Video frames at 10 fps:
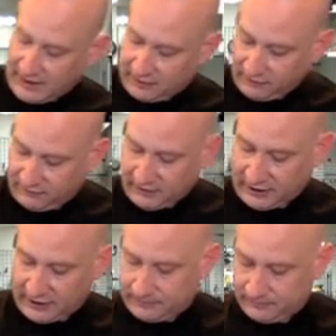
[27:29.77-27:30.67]
out of the
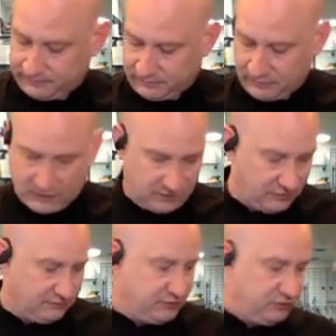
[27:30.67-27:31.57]
filling. So
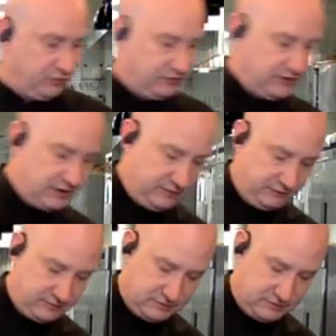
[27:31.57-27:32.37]
a few tortillas.